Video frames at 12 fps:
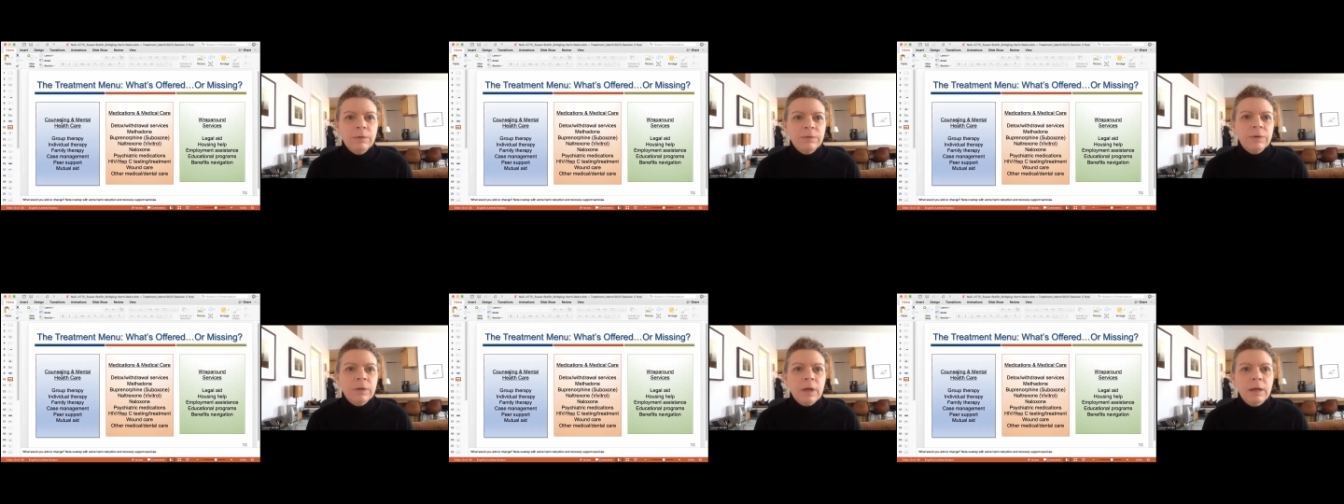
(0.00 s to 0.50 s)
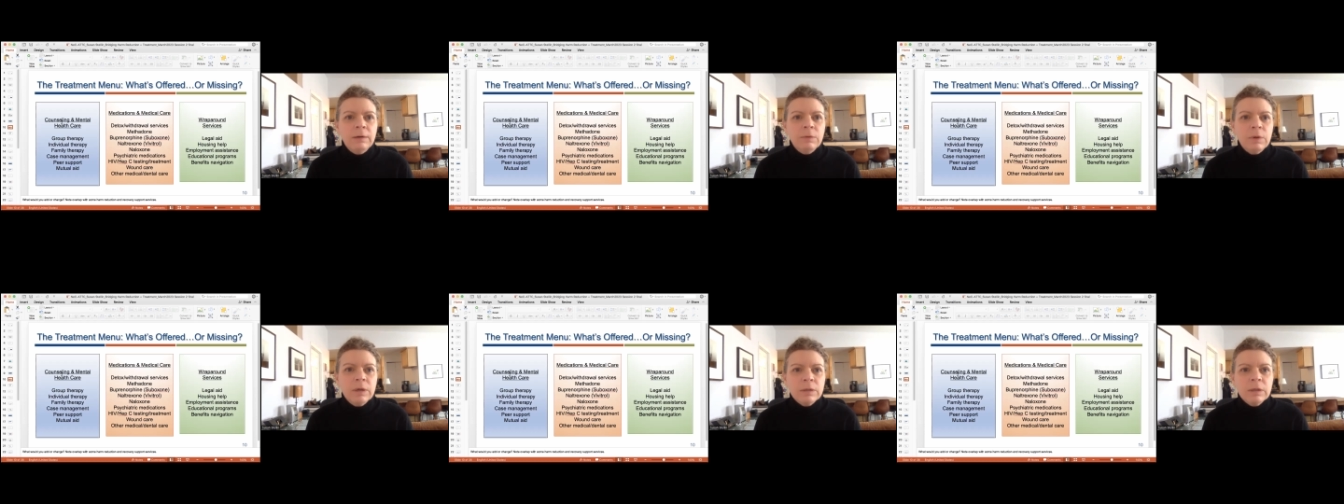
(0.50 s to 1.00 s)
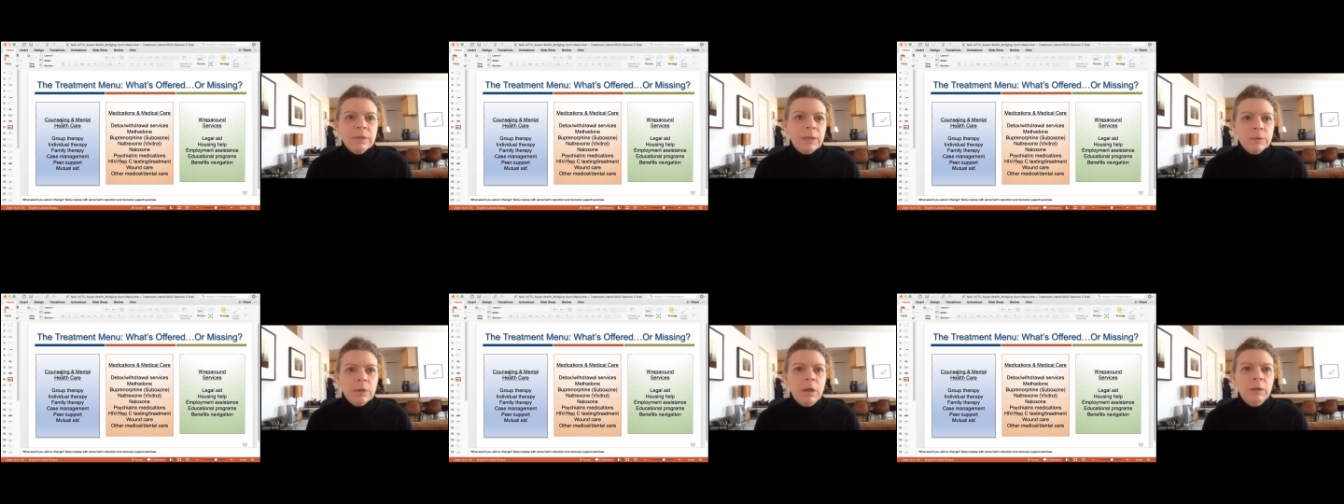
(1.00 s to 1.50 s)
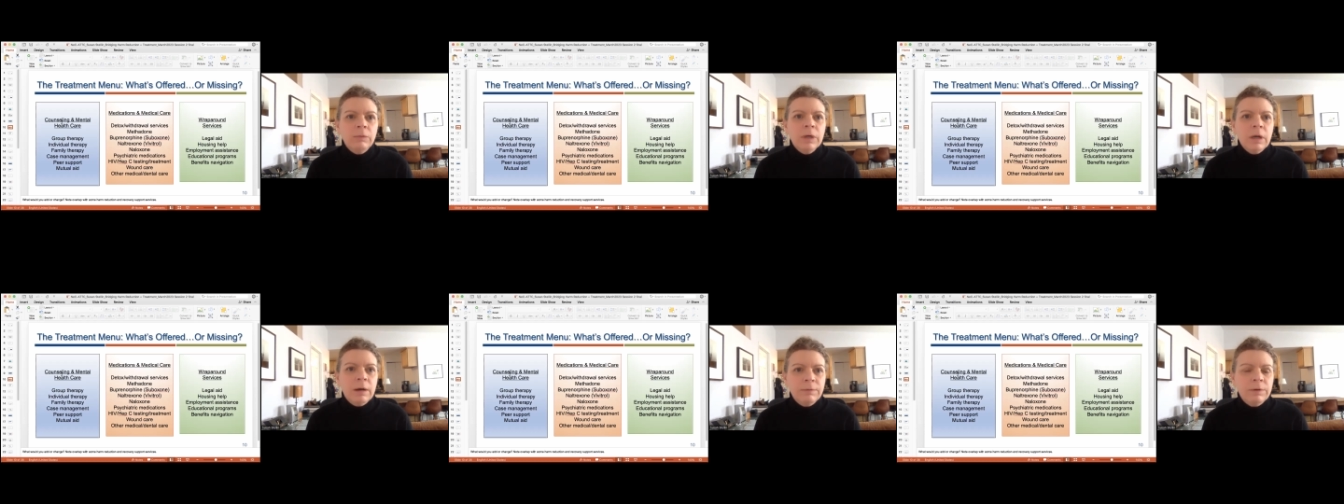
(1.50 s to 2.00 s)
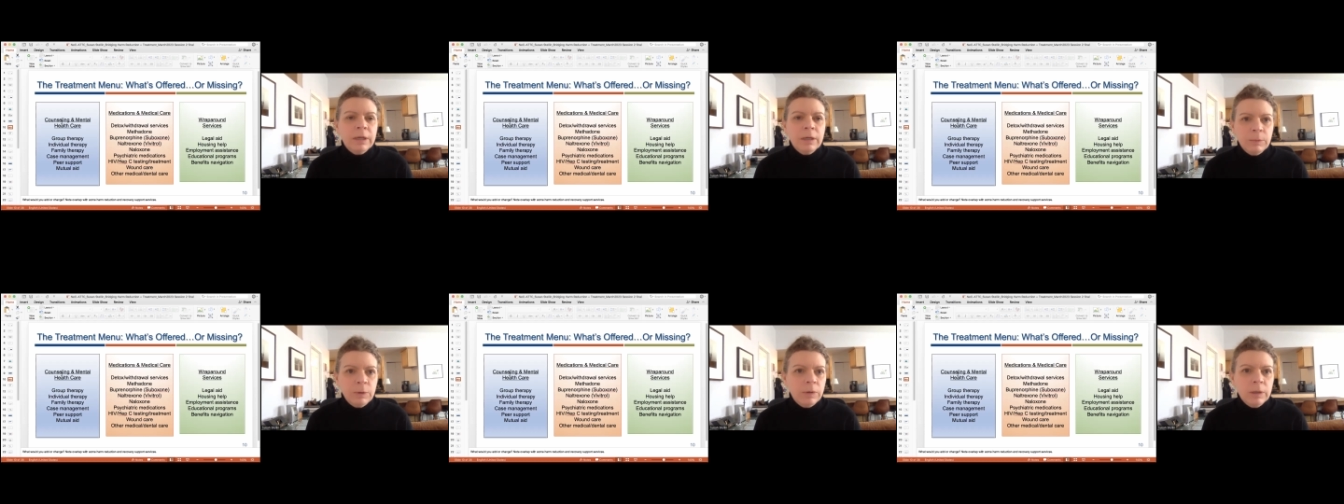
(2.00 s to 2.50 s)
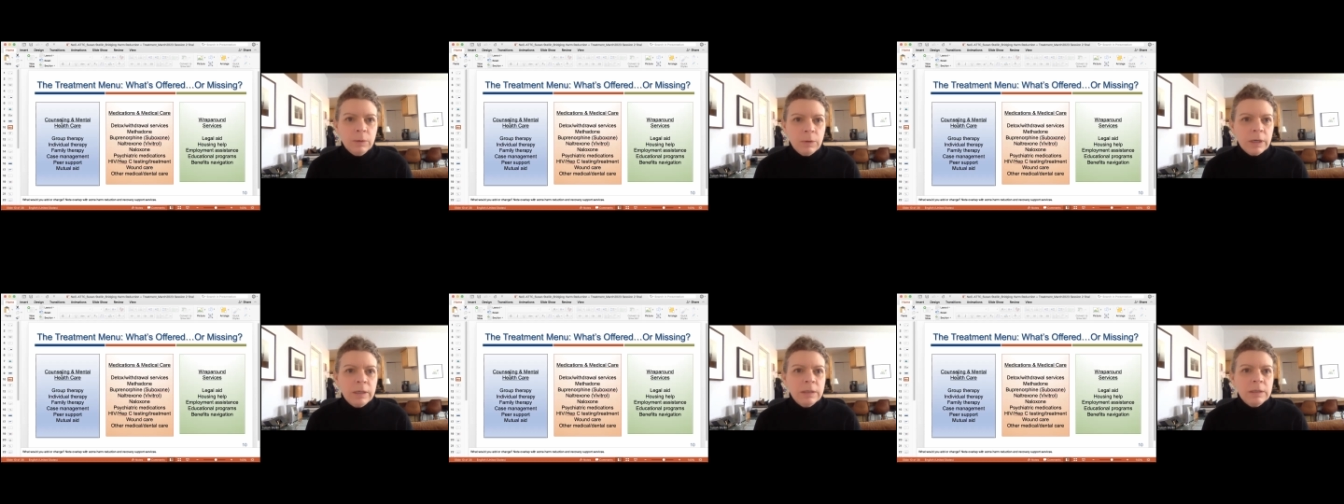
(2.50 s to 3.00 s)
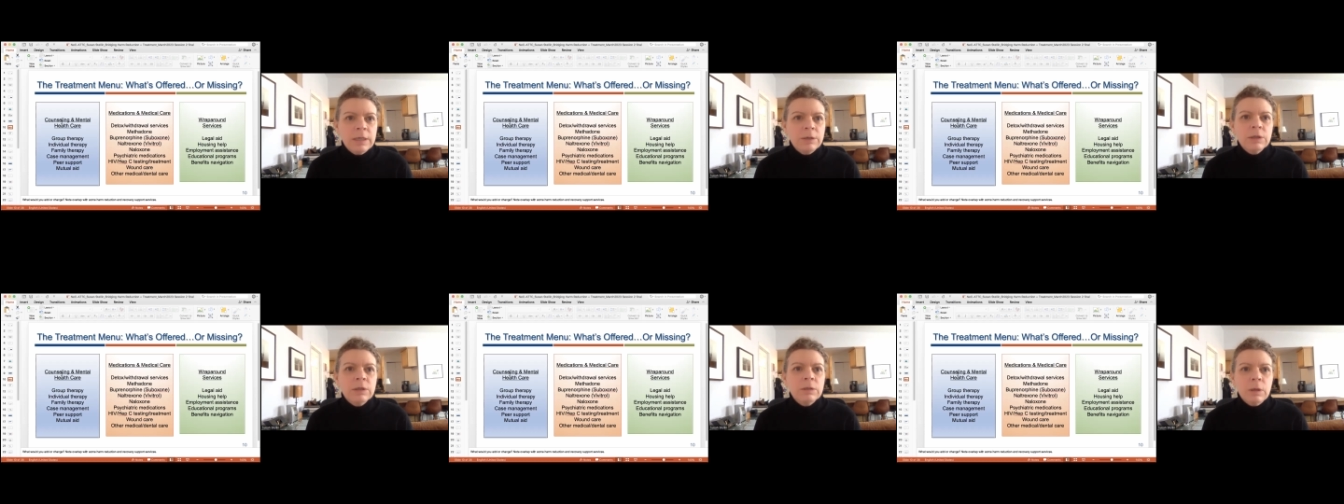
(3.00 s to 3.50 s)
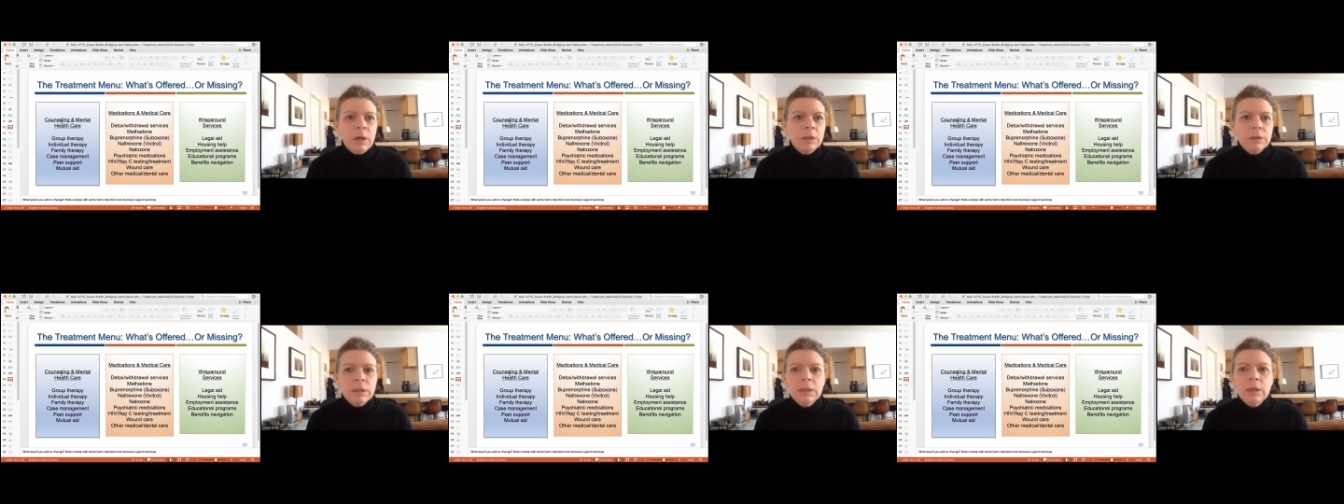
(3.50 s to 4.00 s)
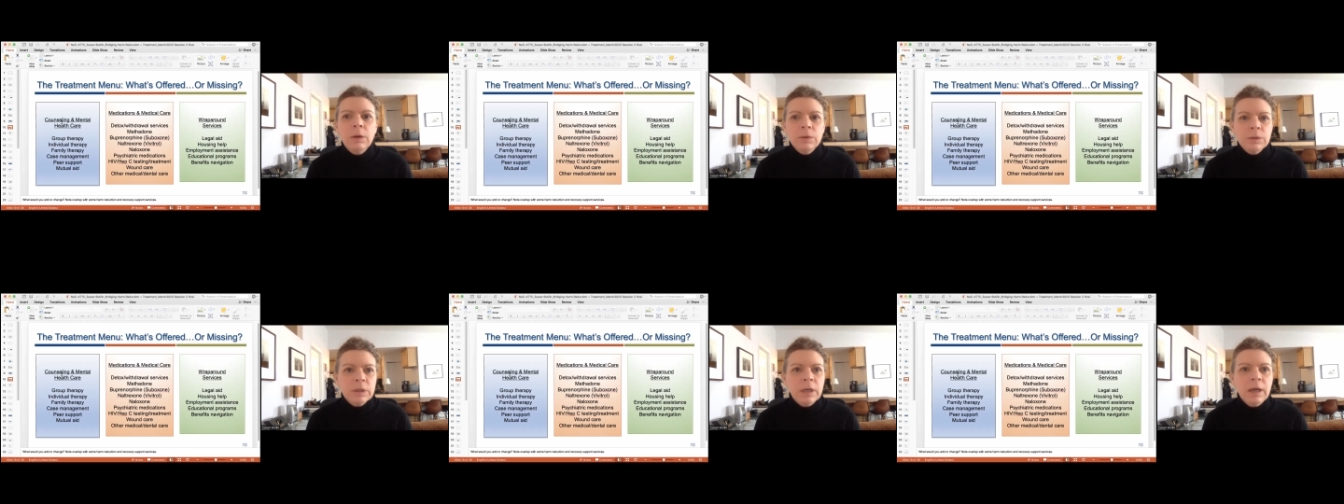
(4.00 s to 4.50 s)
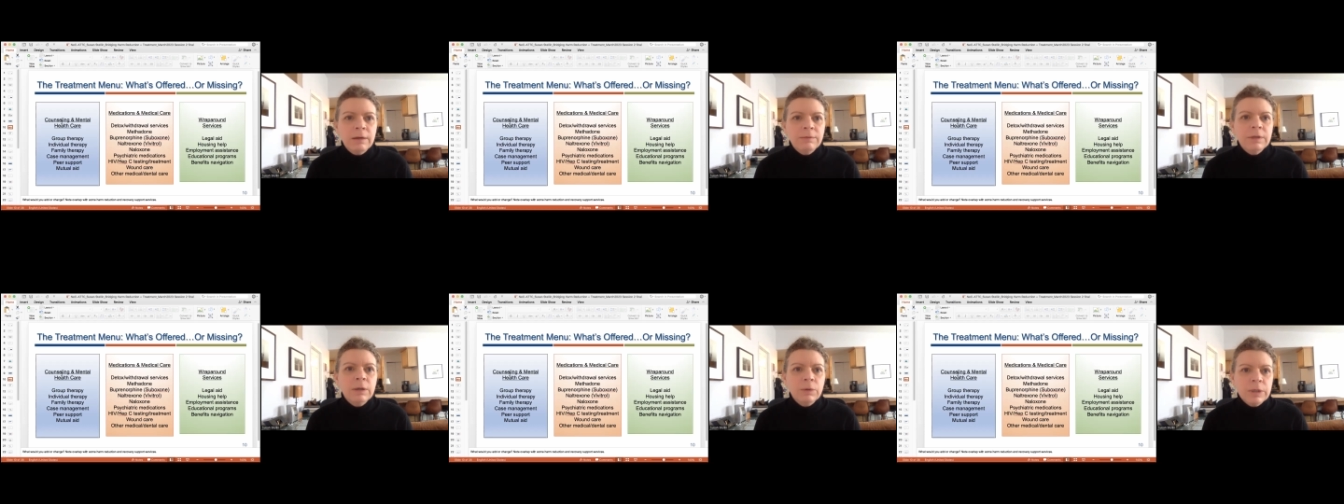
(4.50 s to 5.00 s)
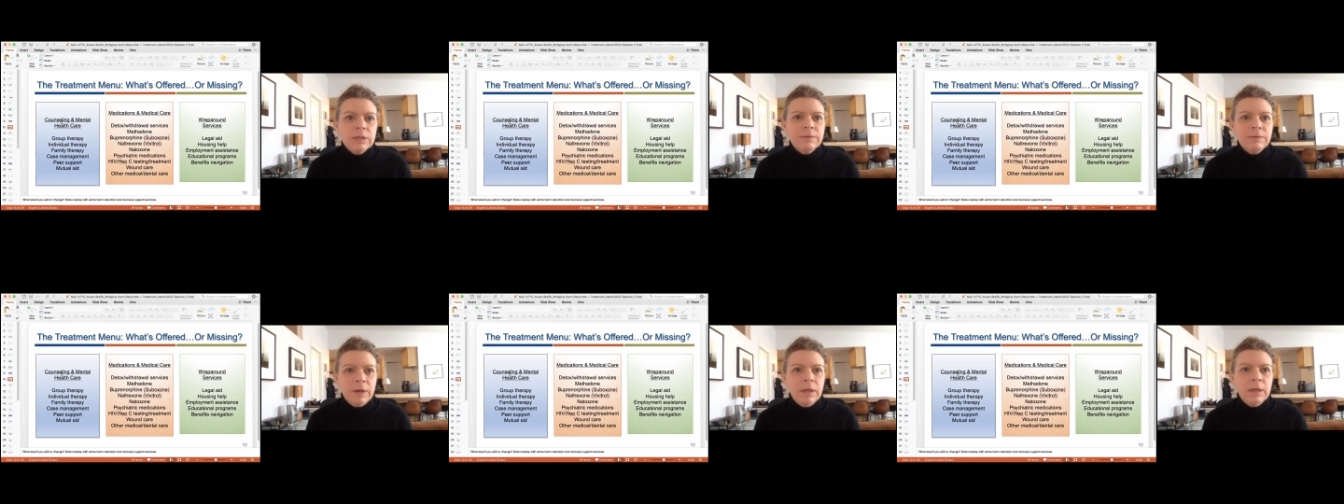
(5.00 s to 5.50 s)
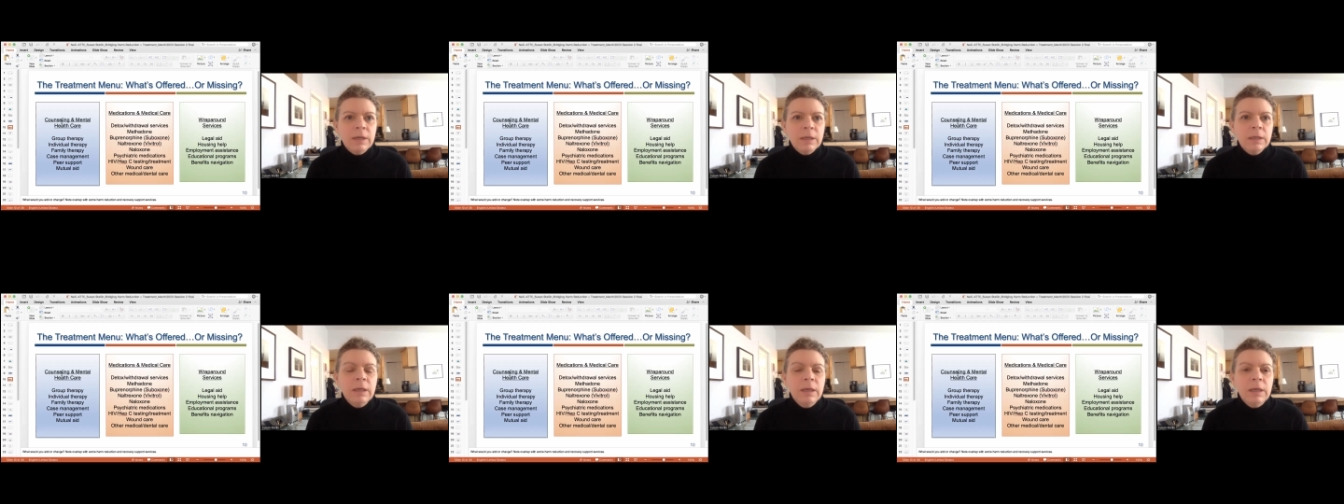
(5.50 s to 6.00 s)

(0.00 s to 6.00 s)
for kind of what are sometimes called recovery community organizations, or RCOs, and kind of increased funding.